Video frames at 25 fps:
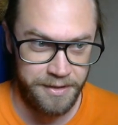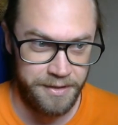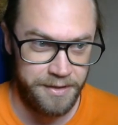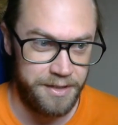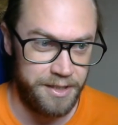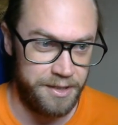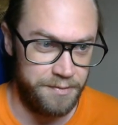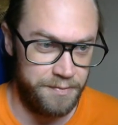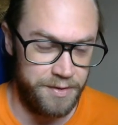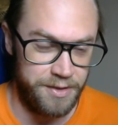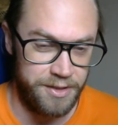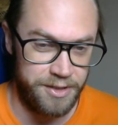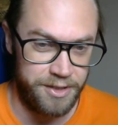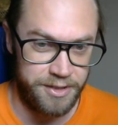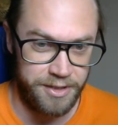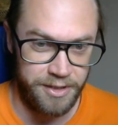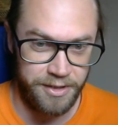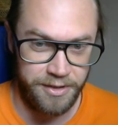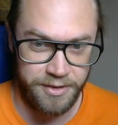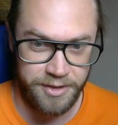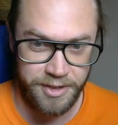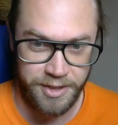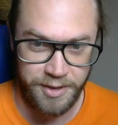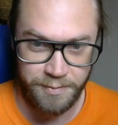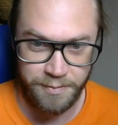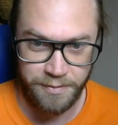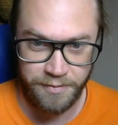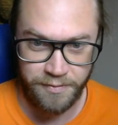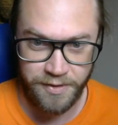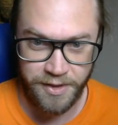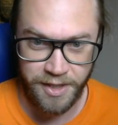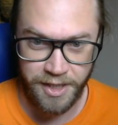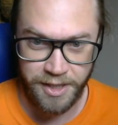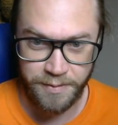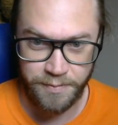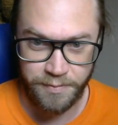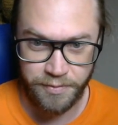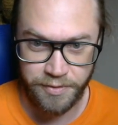I mean, starting with
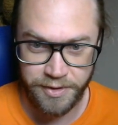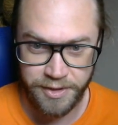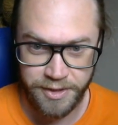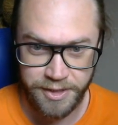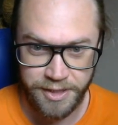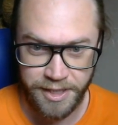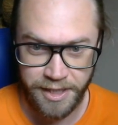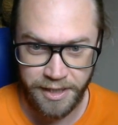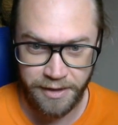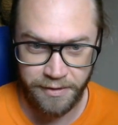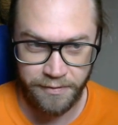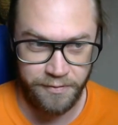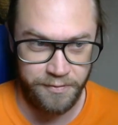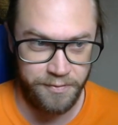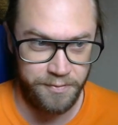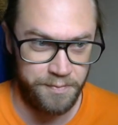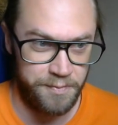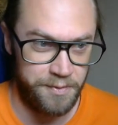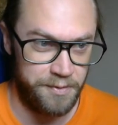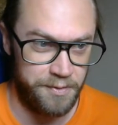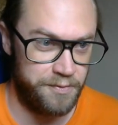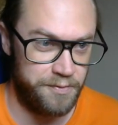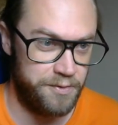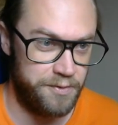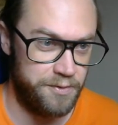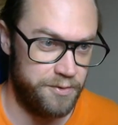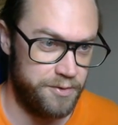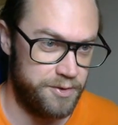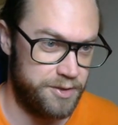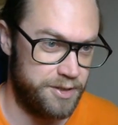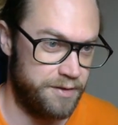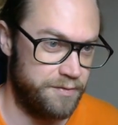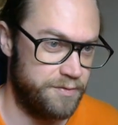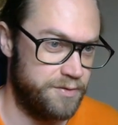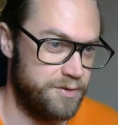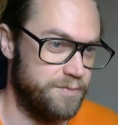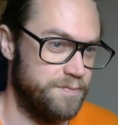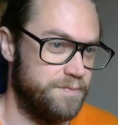kprintf, but of course you
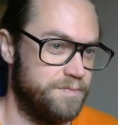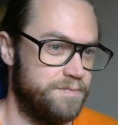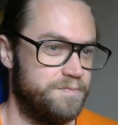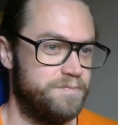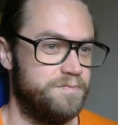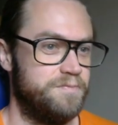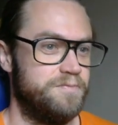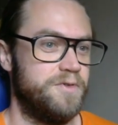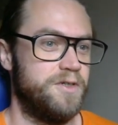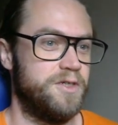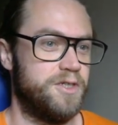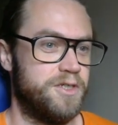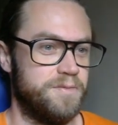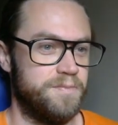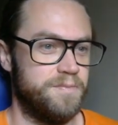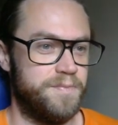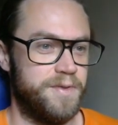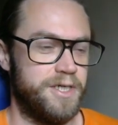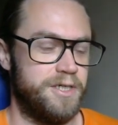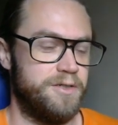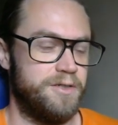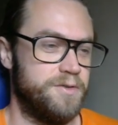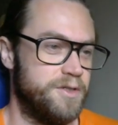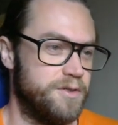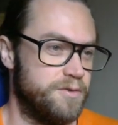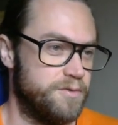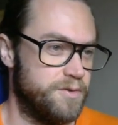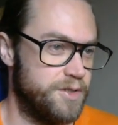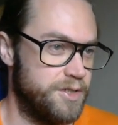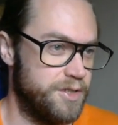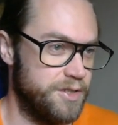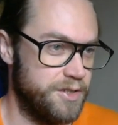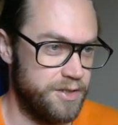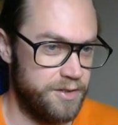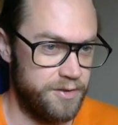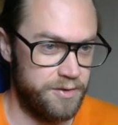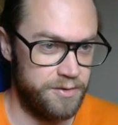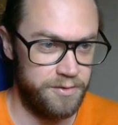have to recompile the whole
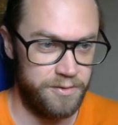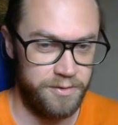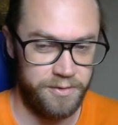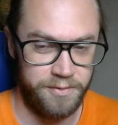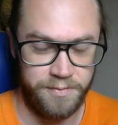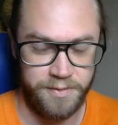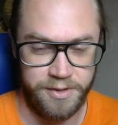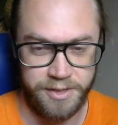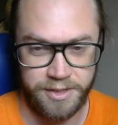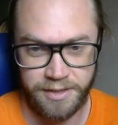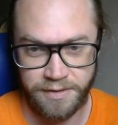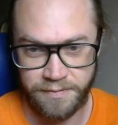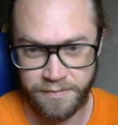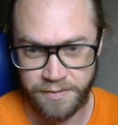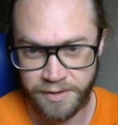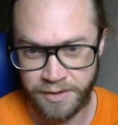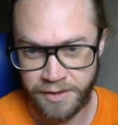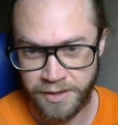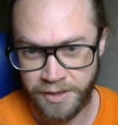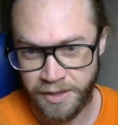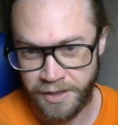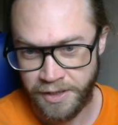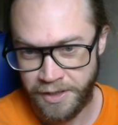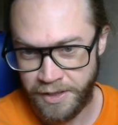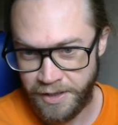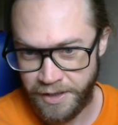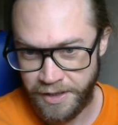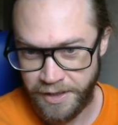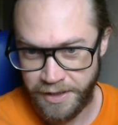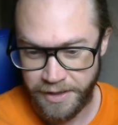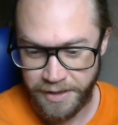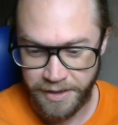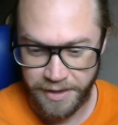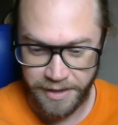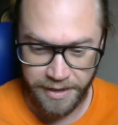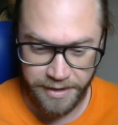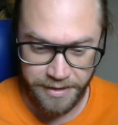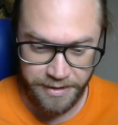kernel or whatever.
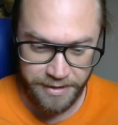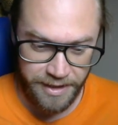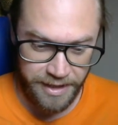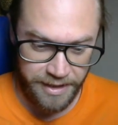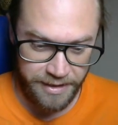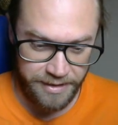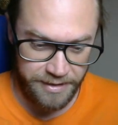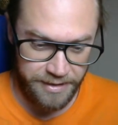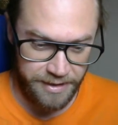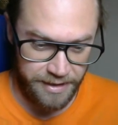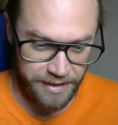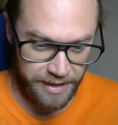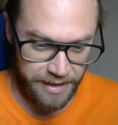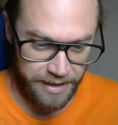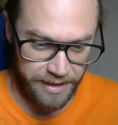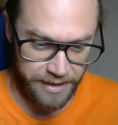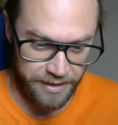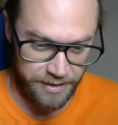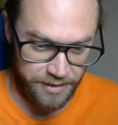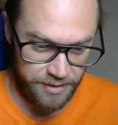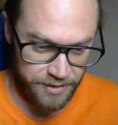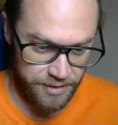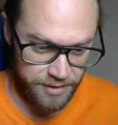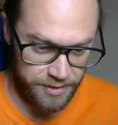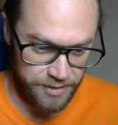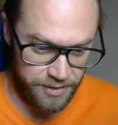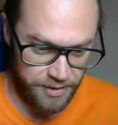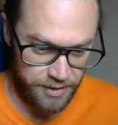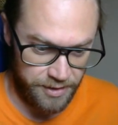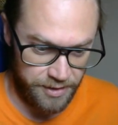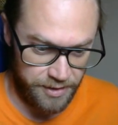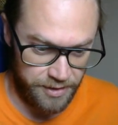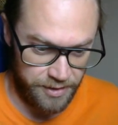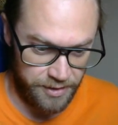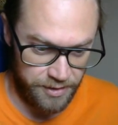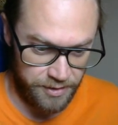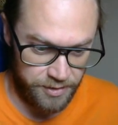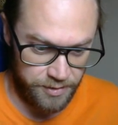And then it has
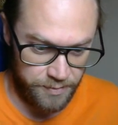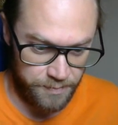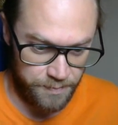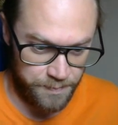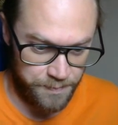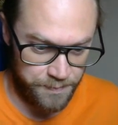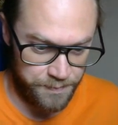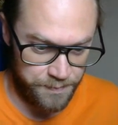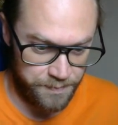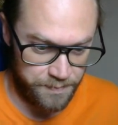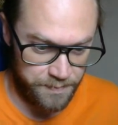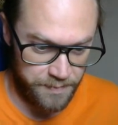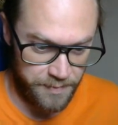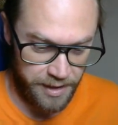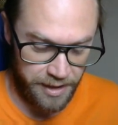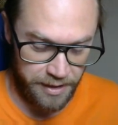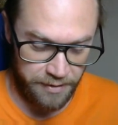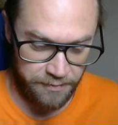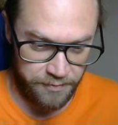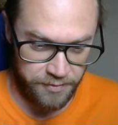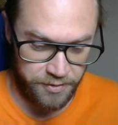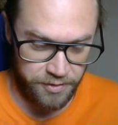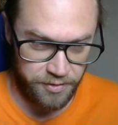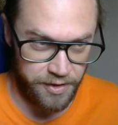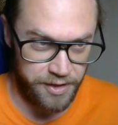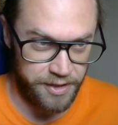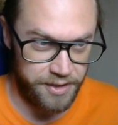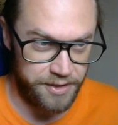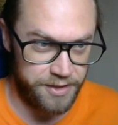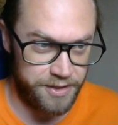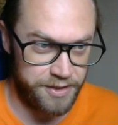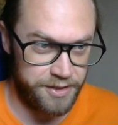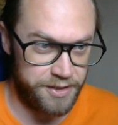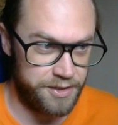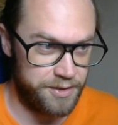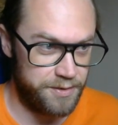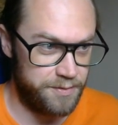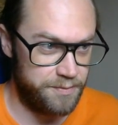
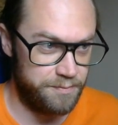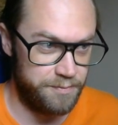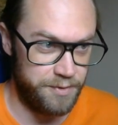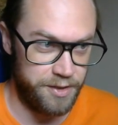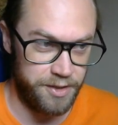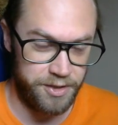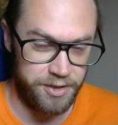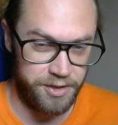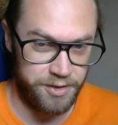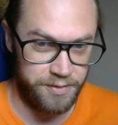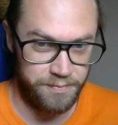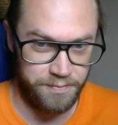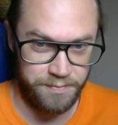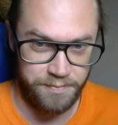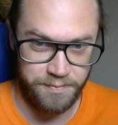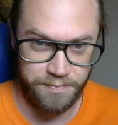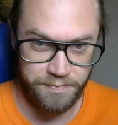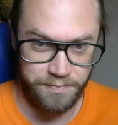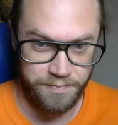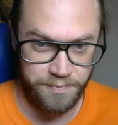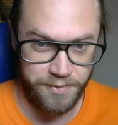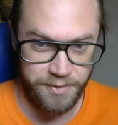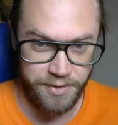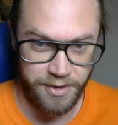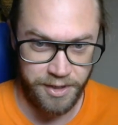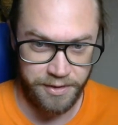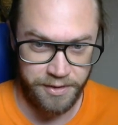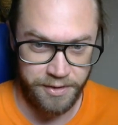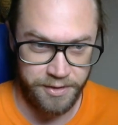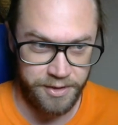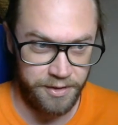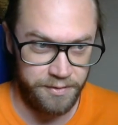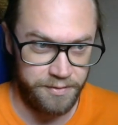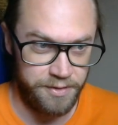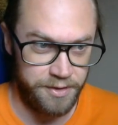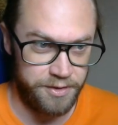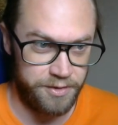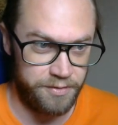ftrace, which, you know, you
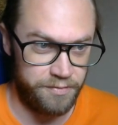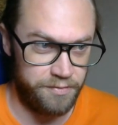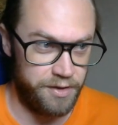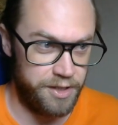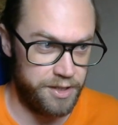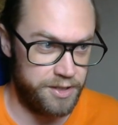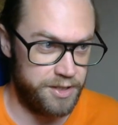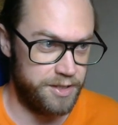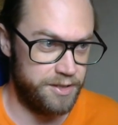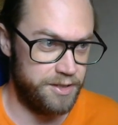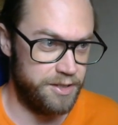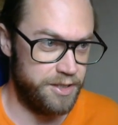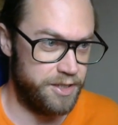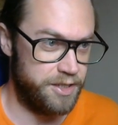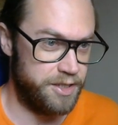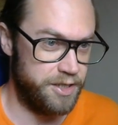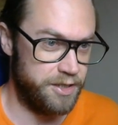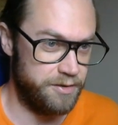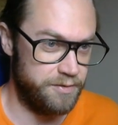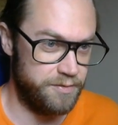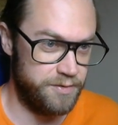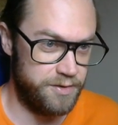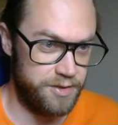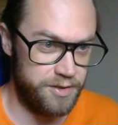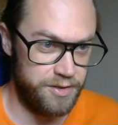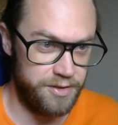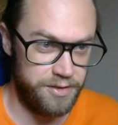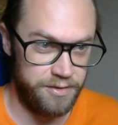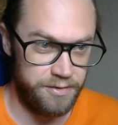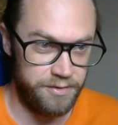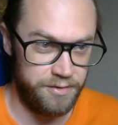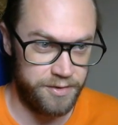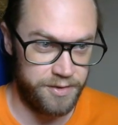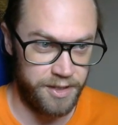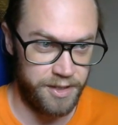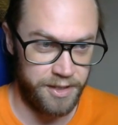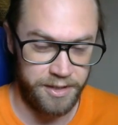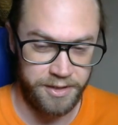don't need to write any code to
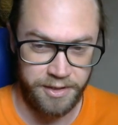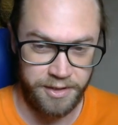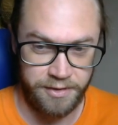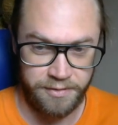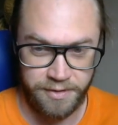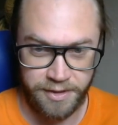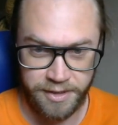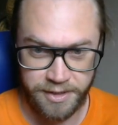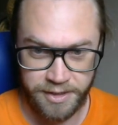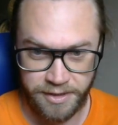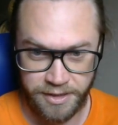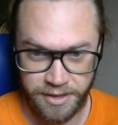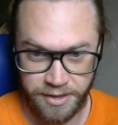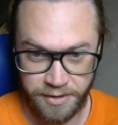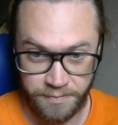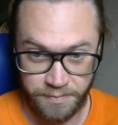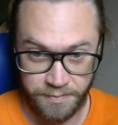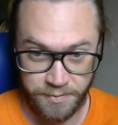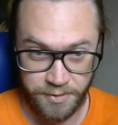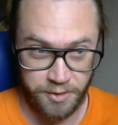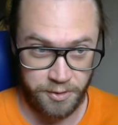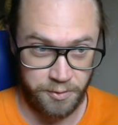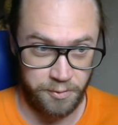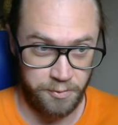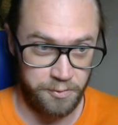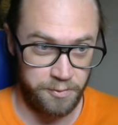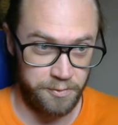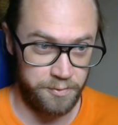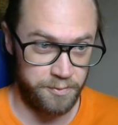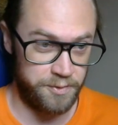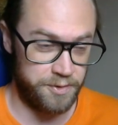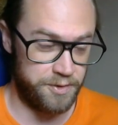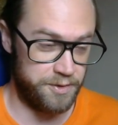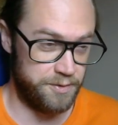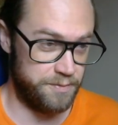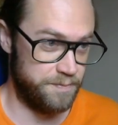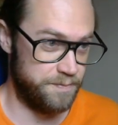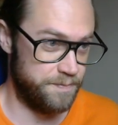use that. You don't need any
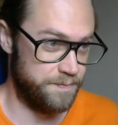tools